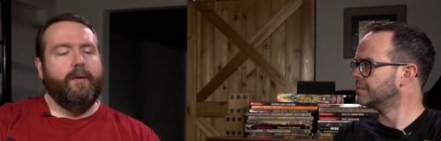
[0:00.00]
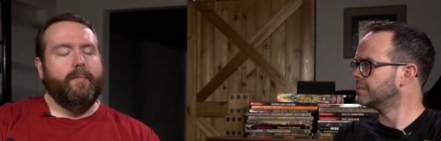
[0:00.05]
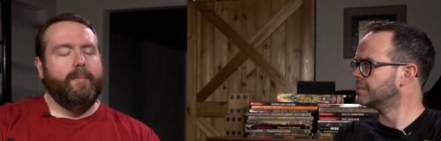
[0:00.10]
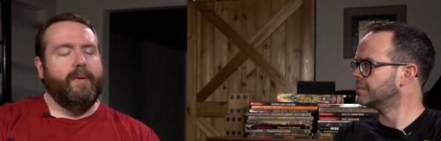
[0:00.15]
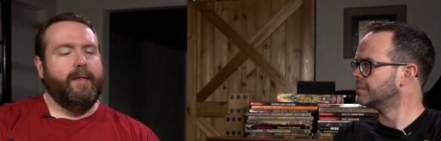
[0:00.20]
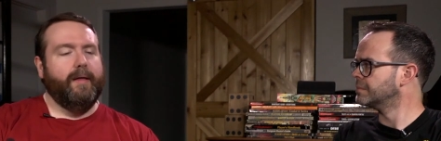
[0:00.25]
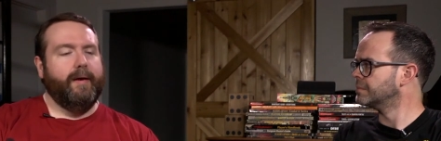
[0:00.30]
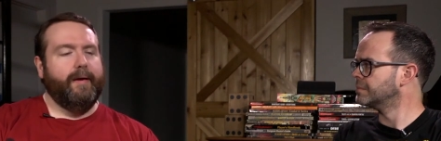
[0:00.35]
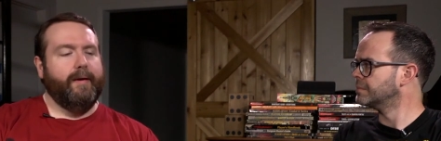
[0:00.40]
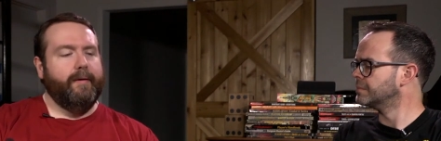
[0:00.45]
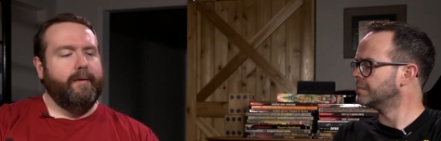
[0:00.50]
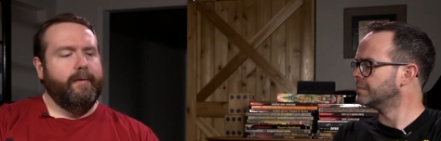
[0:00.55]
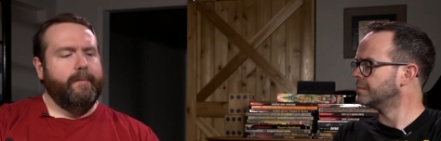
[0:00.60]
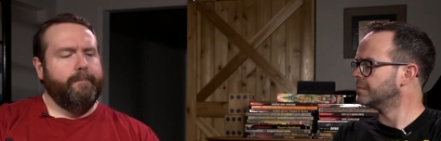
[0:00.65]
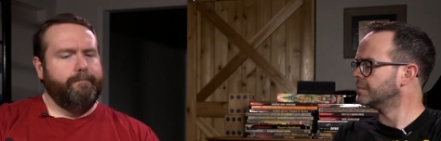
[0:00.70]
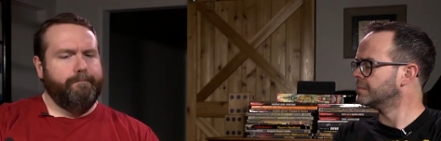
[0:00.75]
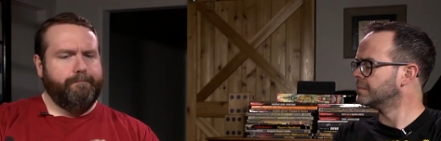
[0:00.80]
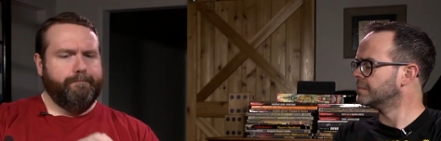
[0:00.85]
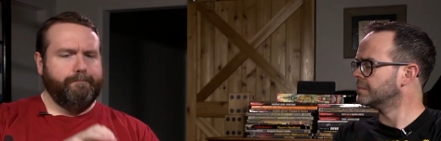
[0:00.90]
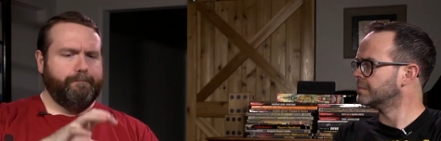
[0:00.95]
Speaker 1: But like
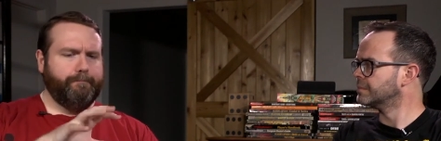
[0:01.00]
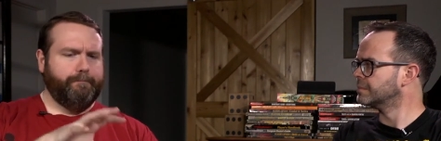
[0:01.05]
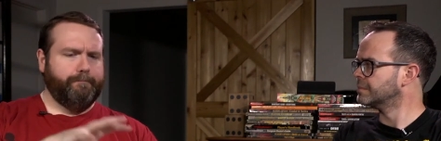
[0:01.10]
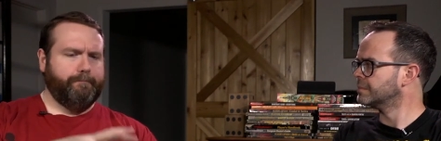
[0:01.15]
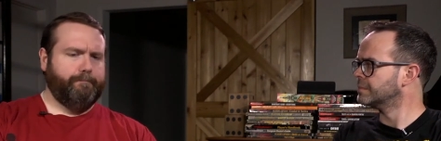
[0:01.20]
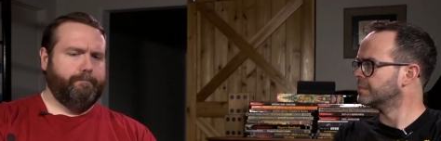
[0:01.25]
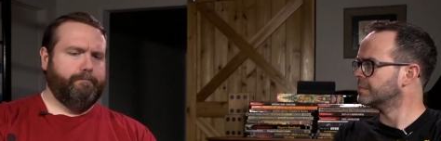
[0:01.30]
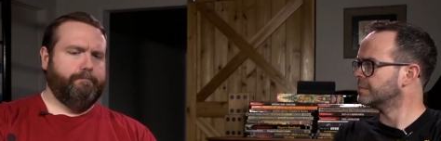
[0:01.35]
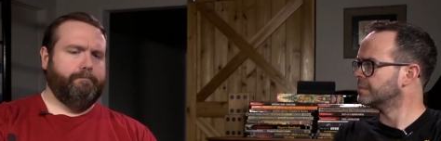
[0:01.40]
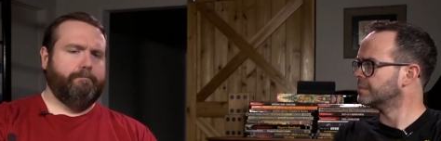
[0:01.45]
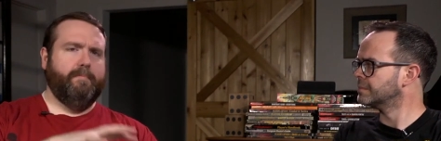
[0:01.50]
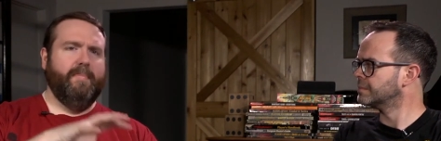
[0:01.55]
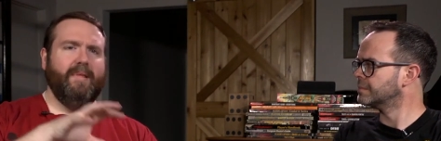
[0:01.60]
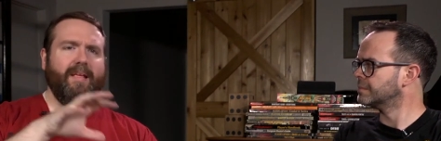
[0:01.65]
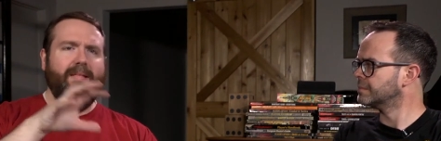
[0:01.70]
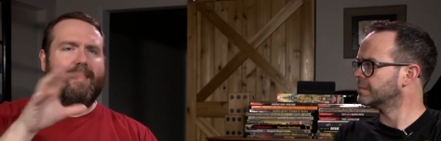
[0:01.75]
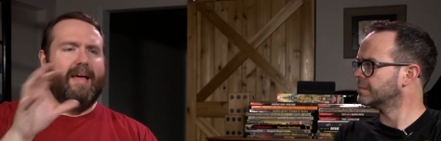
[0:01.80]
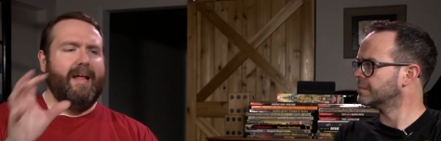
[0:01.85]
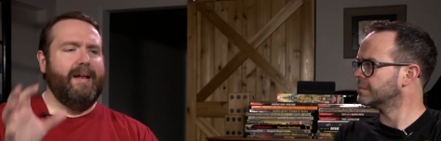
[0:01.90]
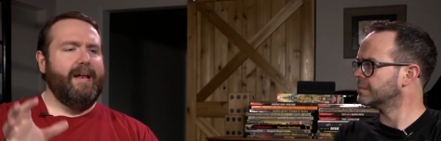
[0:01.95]

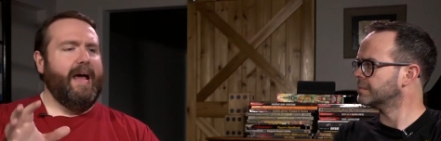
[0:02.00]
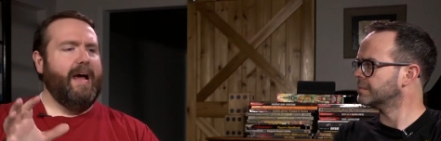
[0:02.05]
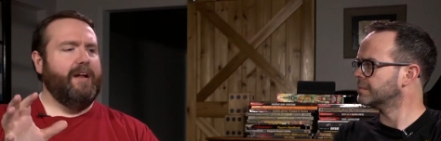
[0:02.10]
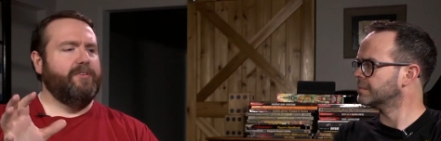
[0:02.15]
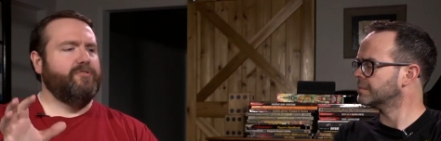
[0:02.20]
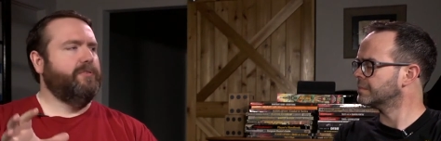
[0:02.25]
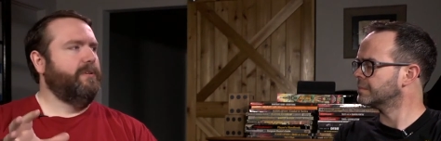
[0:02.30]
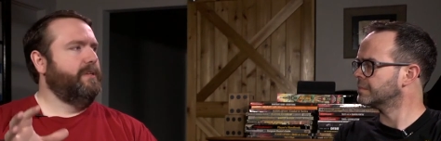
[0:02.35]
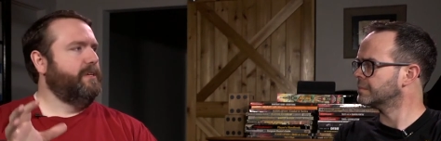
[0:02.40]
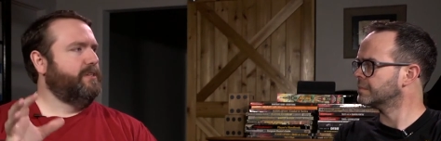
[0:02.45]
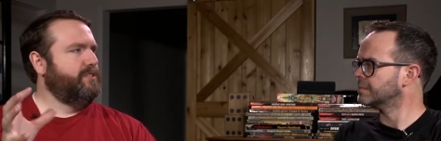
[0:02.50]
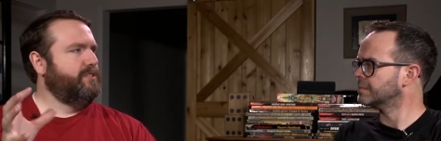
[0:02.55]
that natural